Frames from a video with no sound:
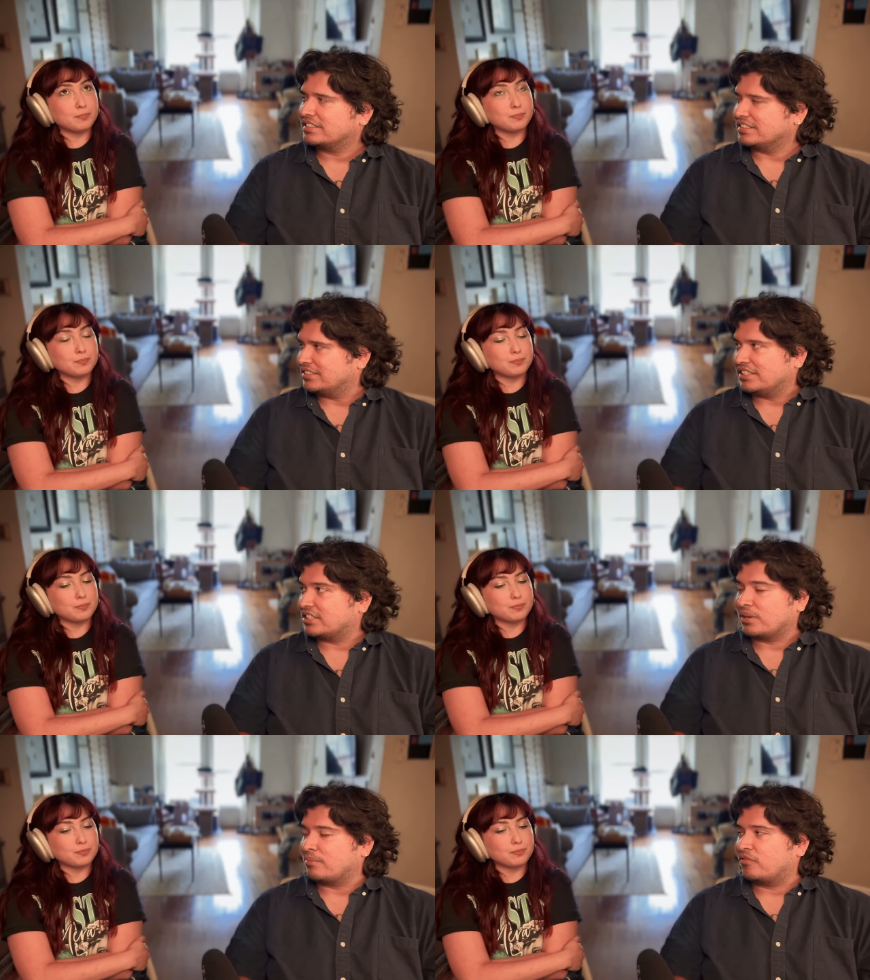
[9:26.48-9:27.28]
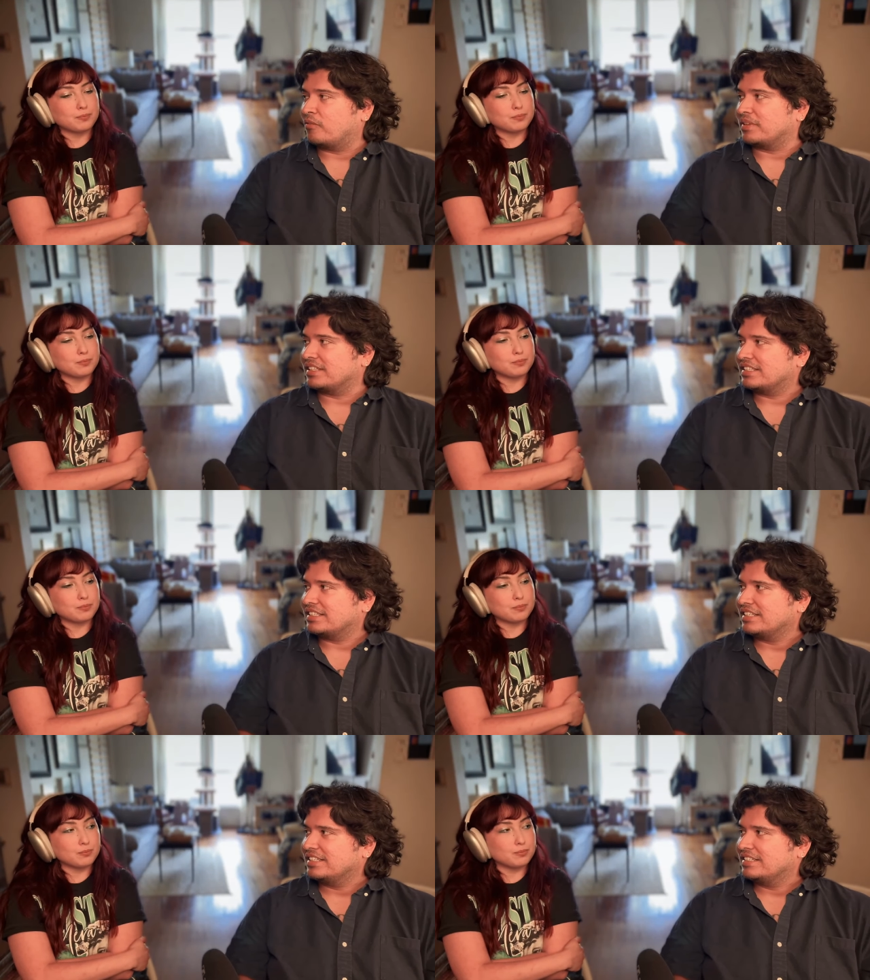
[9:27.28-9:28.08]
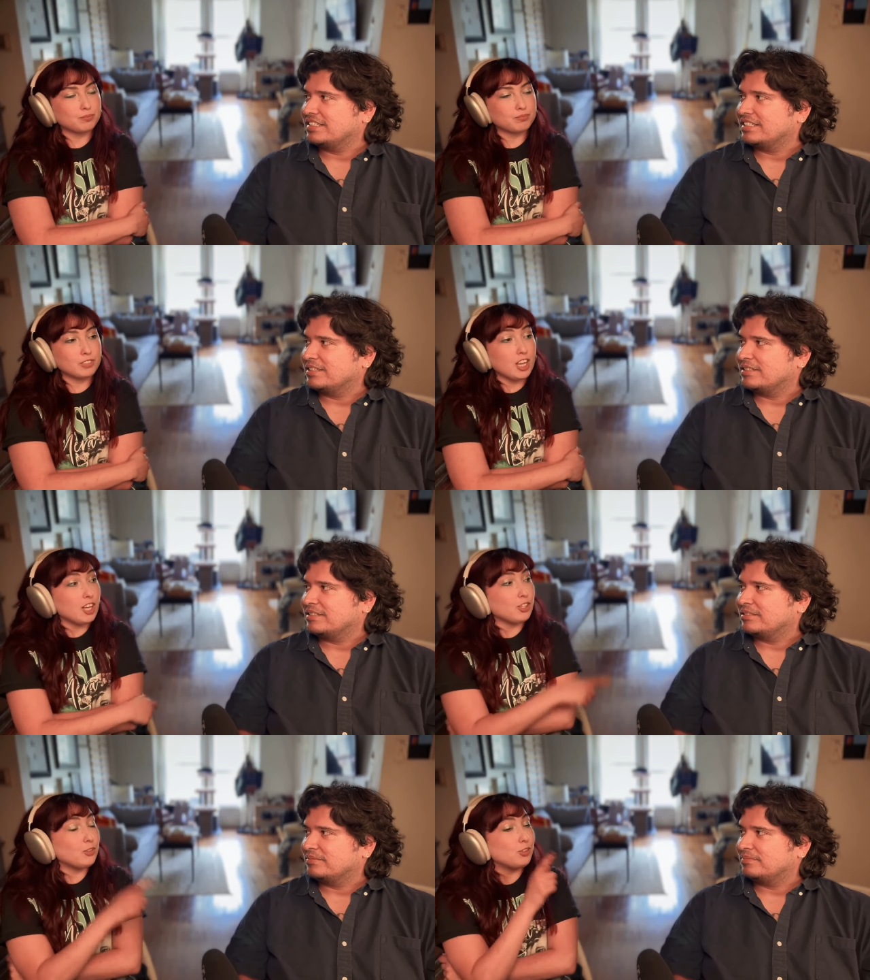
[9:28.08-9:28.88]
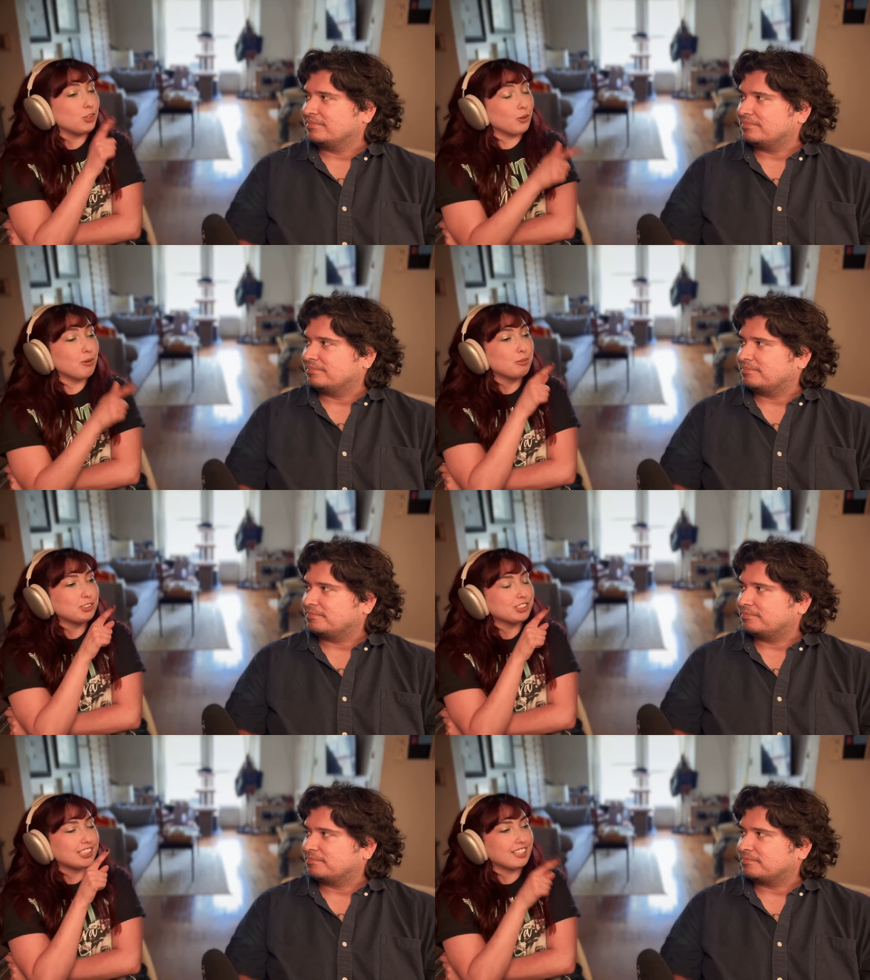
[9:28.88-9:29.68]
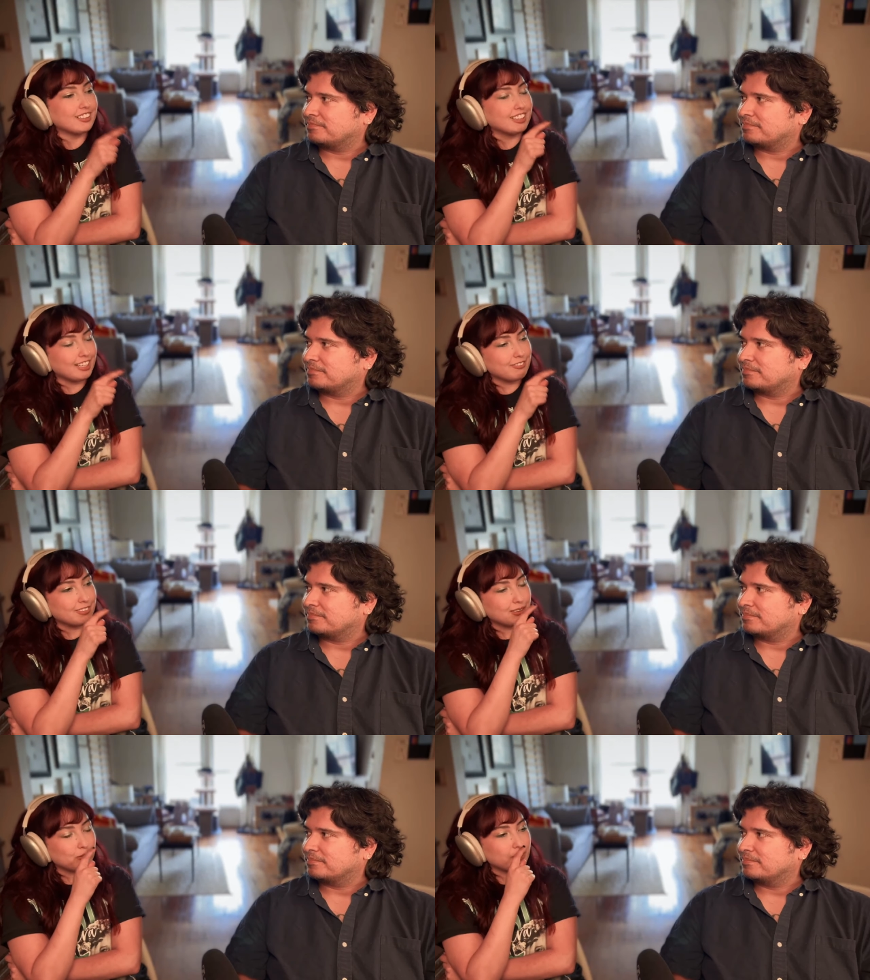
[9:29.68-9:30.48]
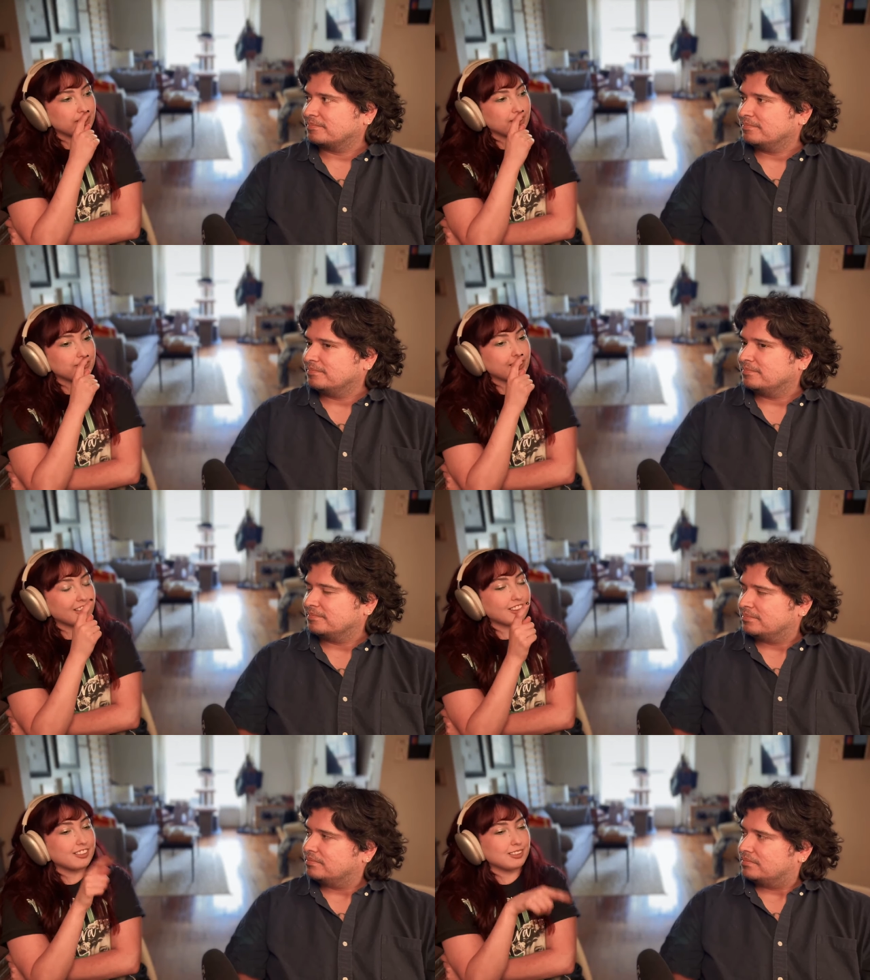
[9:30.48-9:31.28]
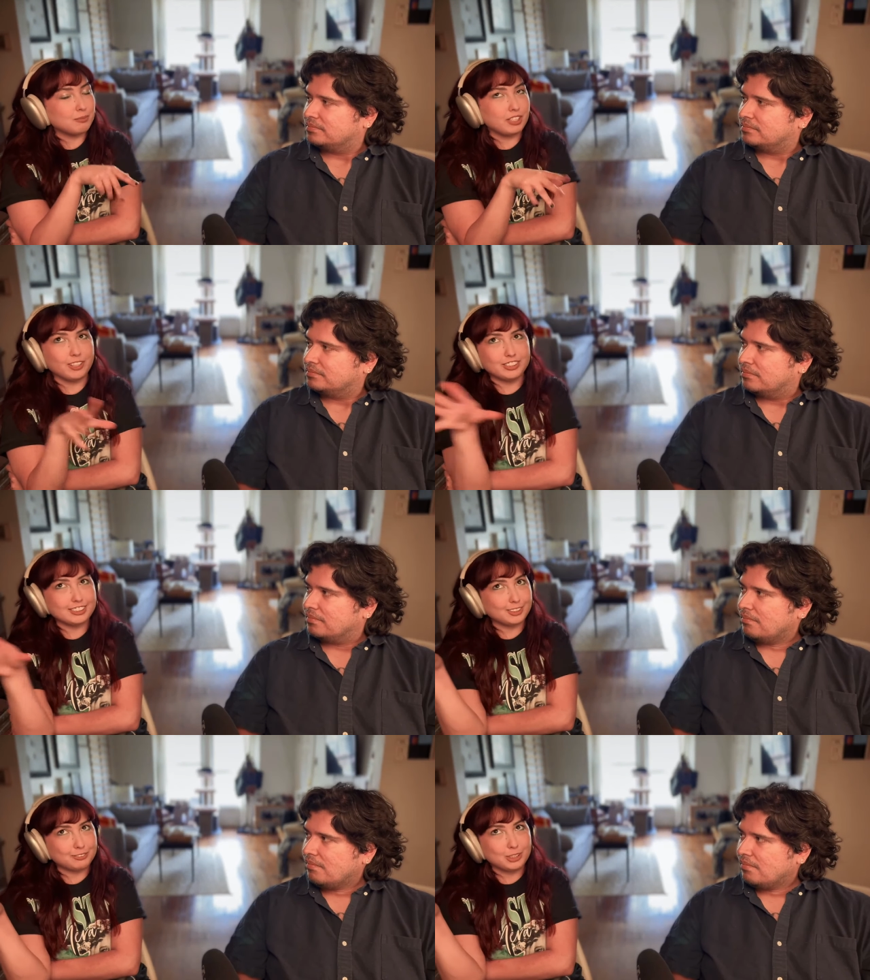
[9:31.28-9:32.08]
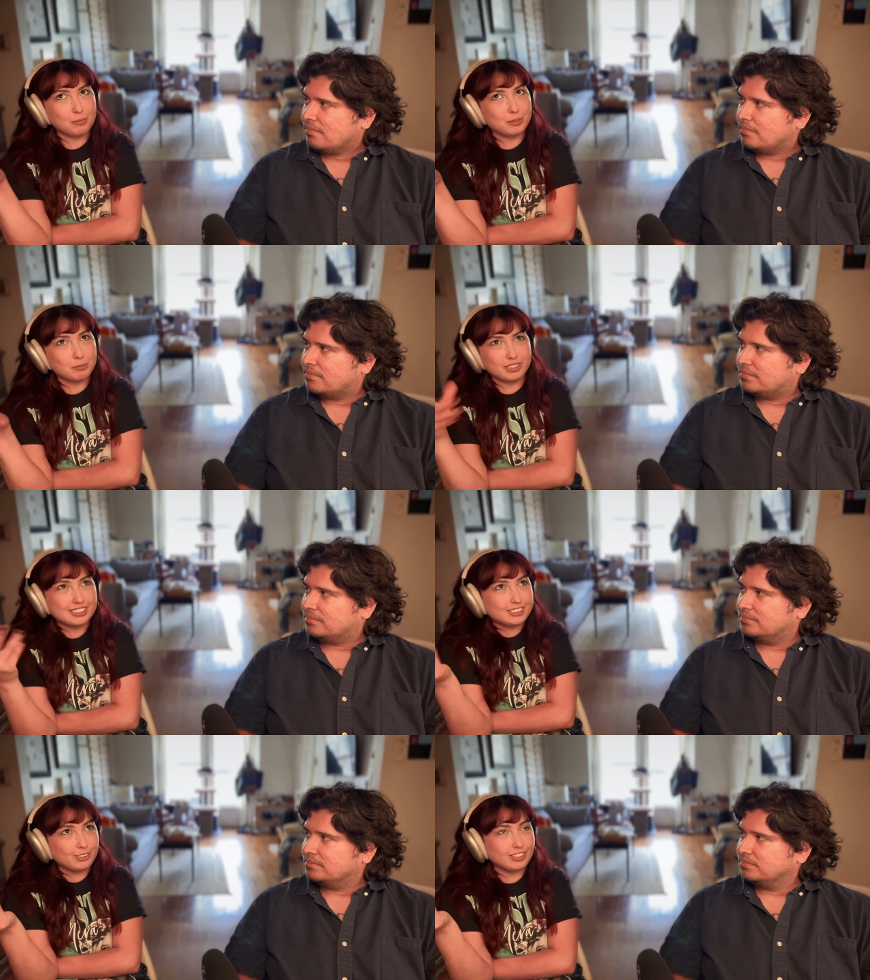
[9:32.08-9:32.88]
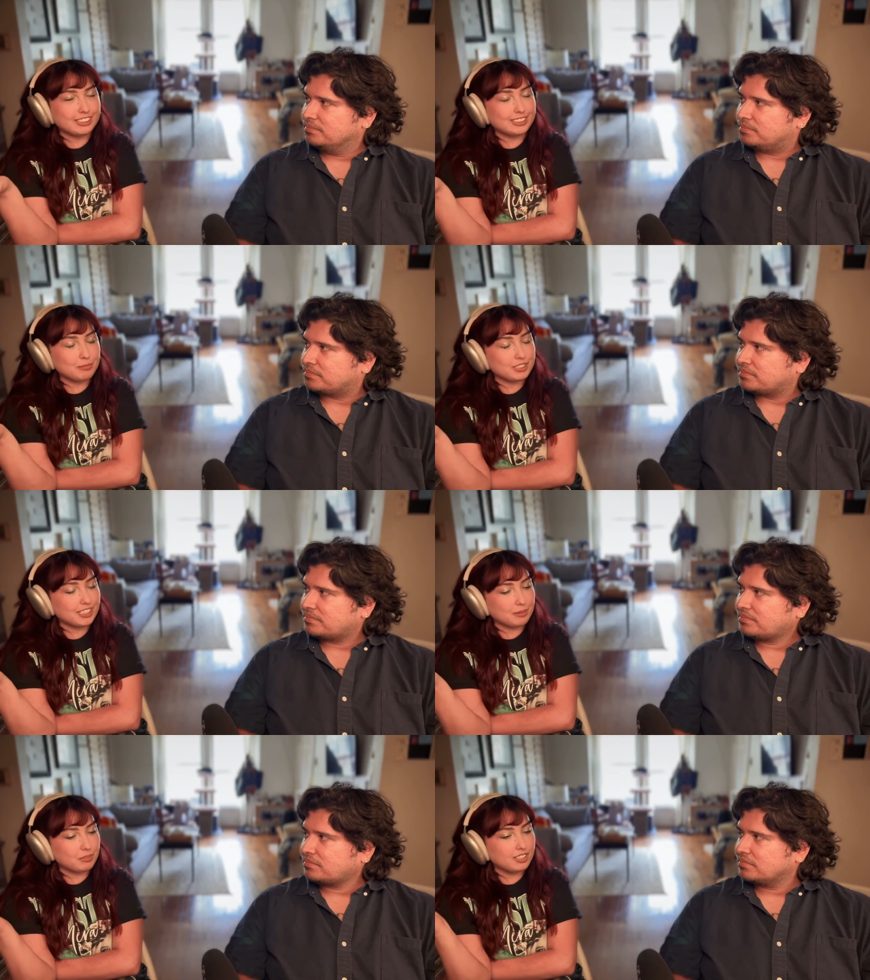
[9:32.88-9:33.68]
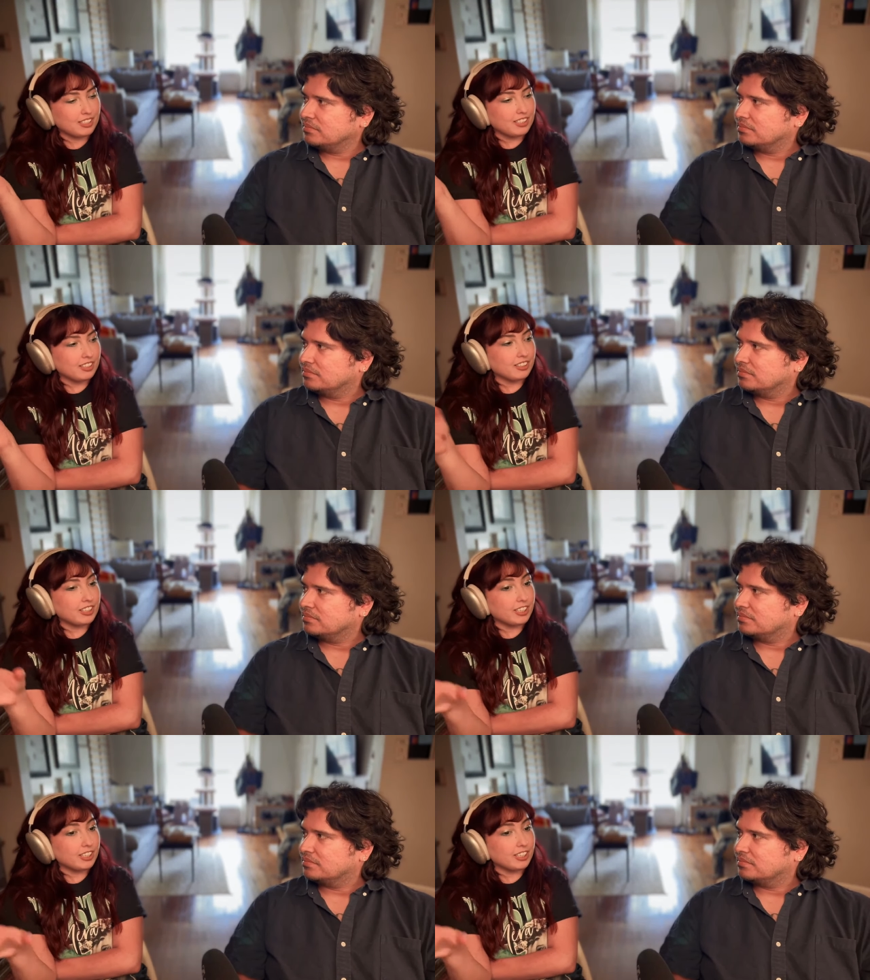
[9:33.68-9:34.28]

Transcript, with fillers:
Speaker 1: It's a great performance.
Speaker 2: You know what we should get a live? One of the, I know this is off topic, but it's still in the same time. The